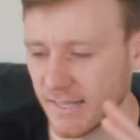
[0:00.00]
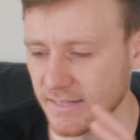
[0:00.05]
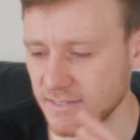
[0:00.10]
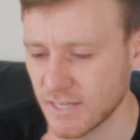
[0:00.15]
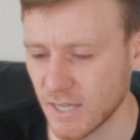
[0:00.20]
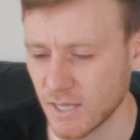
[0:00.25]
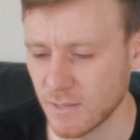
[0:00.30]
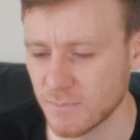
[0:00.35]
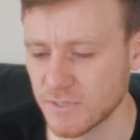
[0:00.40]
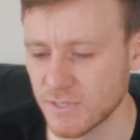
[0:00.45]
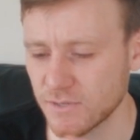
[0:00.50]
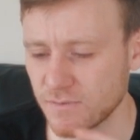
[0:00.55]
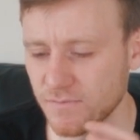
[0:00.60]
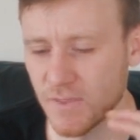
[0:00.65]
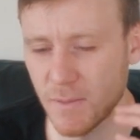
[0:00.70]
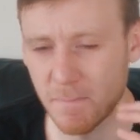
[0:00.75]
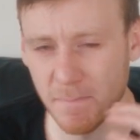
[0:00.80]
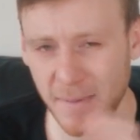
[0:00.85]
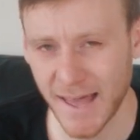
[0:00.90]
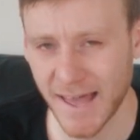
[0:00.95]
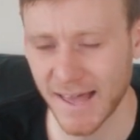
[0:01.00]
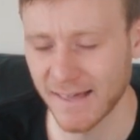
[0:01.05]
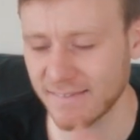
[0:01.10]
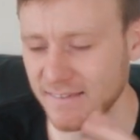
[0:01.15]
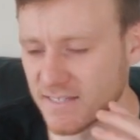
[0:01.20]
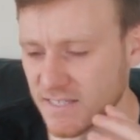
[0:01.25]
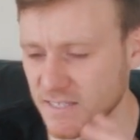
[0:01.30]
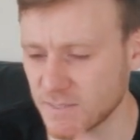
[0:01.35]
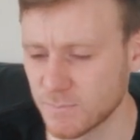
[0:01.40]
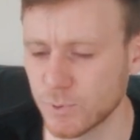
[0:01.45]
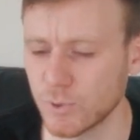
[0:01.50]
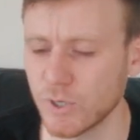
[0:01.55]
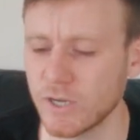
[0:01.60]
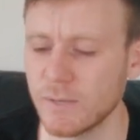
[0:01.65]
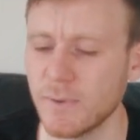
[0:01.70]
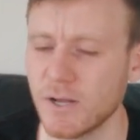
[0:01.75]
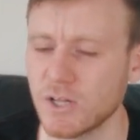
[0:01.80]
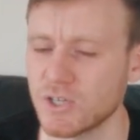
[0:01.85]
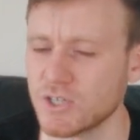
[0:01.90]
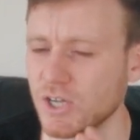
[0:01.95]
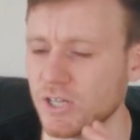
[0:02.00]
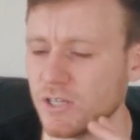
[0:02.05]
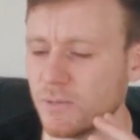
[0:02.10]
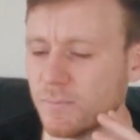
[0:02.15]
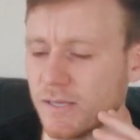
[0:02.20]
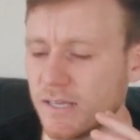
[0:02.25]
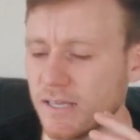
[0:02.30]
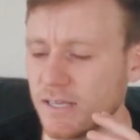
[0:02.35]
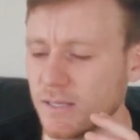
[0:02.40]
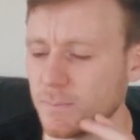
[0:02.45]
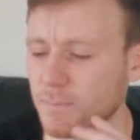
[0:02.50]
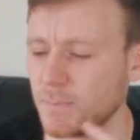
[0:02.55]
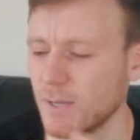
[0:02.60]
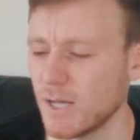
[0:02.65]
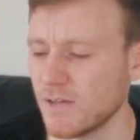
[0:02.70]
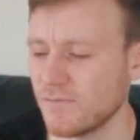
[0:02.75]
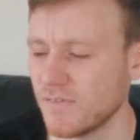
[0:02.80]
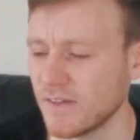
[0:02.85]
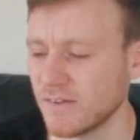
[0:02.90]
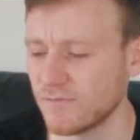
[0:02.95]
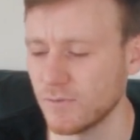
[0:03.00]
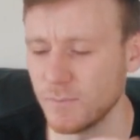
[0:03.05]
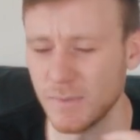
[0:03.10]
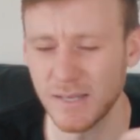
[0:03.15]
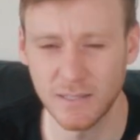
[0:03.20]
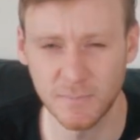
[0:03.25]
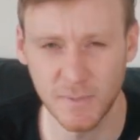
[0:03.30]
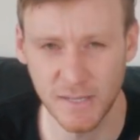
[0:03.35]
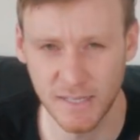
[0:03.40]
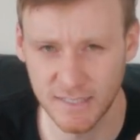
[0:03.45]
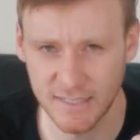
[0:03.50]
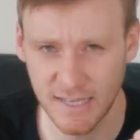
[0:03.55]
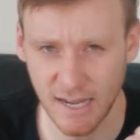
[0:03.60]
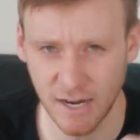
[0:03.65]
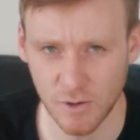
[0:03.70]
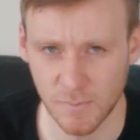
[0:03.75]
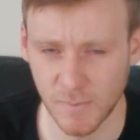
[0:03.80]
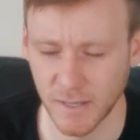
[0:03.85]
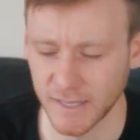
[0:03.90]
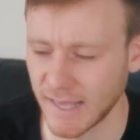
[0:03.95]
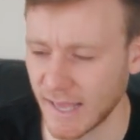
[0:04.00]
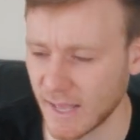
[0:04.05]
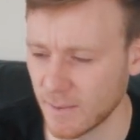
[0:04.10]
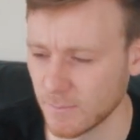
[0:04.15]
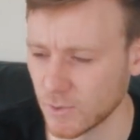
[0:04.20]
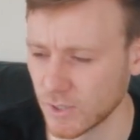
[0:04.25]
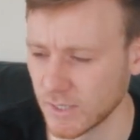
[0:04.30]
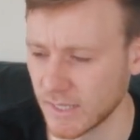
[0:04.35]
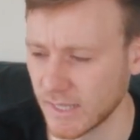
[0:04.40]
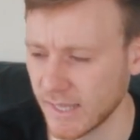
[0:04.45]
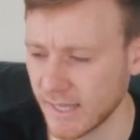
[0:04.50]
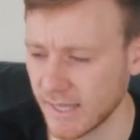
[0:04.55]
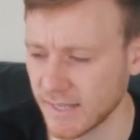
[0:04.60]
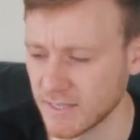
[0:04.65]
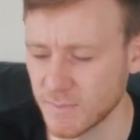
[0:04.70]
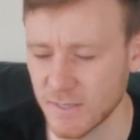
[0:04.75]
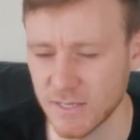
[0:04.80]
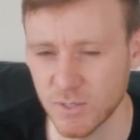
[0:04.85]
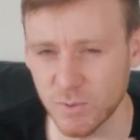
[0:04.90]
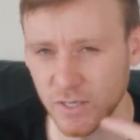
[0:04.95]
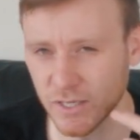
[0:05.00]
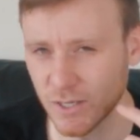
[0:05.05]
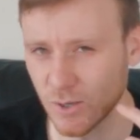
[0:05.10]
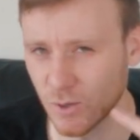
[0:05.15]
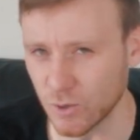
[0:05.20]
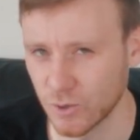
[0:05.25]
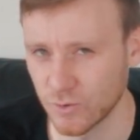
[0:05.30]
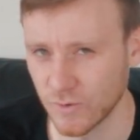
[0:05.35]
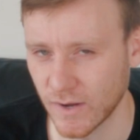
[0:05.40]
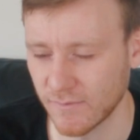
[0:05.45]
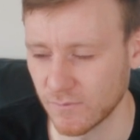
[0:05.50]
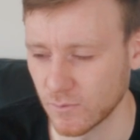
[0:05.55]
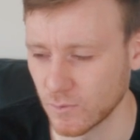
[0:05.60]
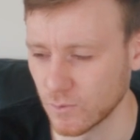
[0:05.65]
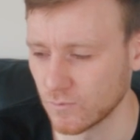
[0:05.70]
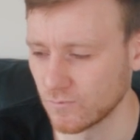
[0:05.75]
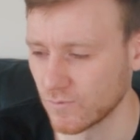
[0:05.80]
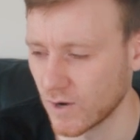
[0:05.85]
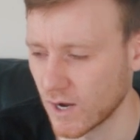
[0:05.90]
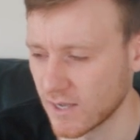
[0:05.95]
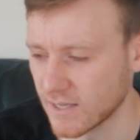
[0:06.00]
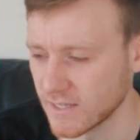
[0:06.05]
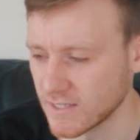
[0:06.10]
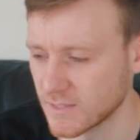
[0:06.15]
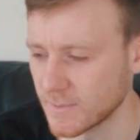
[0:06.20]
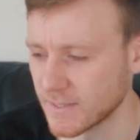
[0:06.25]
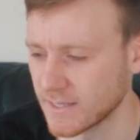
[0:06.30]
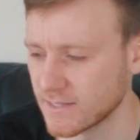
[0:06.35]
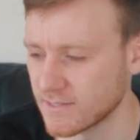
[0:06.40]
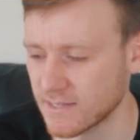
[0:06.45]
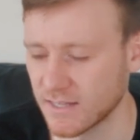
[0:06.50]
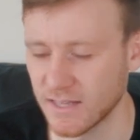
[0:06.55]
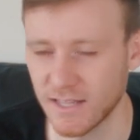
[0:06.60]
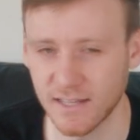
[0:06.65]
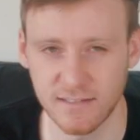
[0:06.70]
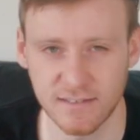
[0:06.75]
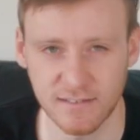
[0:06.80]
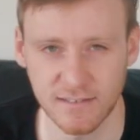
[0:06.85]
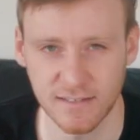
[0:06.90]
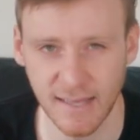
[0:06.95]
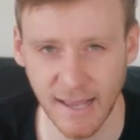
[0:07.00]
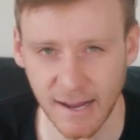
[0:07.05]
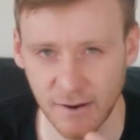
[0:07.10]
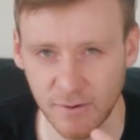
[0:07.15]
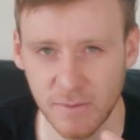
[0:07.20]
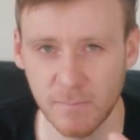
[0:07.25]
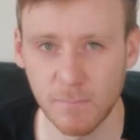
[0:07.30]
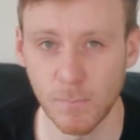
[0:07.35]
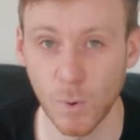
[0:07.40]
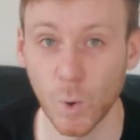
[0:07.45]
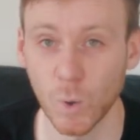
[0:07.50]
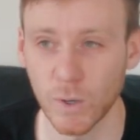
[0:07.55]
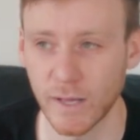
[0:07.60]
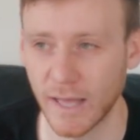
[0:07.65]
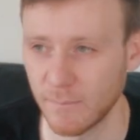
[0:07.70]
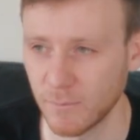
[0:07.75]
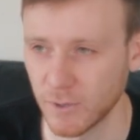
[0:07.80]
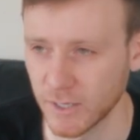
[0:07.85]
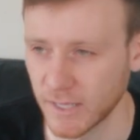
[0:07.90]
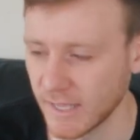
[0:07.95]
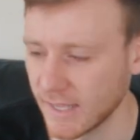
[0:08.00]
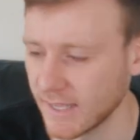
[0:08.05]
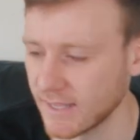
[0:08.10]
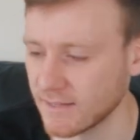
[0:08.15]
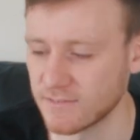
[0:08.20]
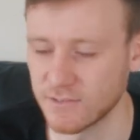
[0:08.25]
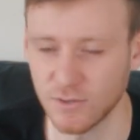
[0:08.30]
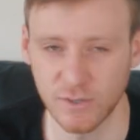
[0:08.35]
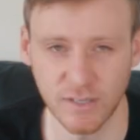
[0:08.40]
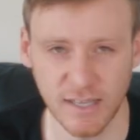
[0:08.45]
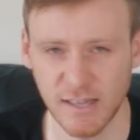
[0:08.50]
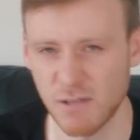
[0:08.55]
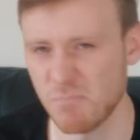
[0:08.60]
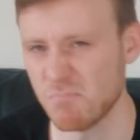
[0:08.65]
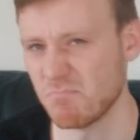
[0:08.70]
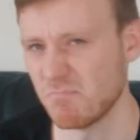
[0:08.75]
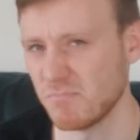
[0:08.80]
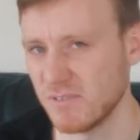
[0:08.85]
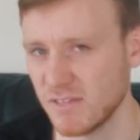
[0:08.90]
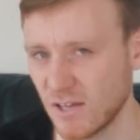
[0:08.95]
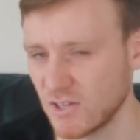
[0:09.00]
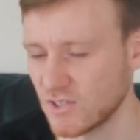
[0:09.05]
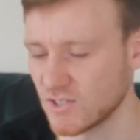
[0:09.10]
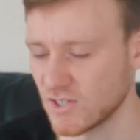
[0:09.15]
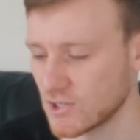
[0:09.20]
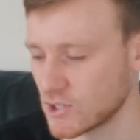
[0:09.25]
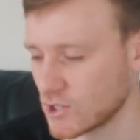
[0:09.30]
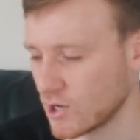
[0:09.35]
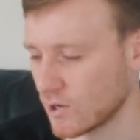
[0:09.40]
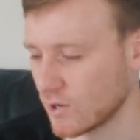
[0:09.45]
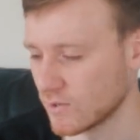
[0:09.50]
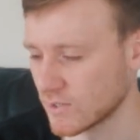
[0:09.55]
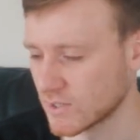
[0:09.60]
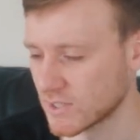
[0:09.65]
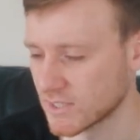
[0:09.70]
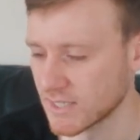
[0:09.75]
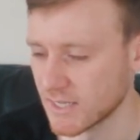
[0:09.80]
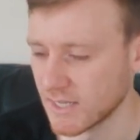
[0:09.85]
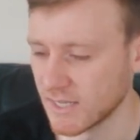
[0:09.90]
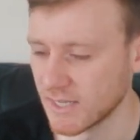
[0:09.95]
In terms of the bag, this is pretty much going to be perfect for me to be able to carry my camera gear, especially when I go on gravel rides, because I like to carry more camera gear so I can get nicer shots.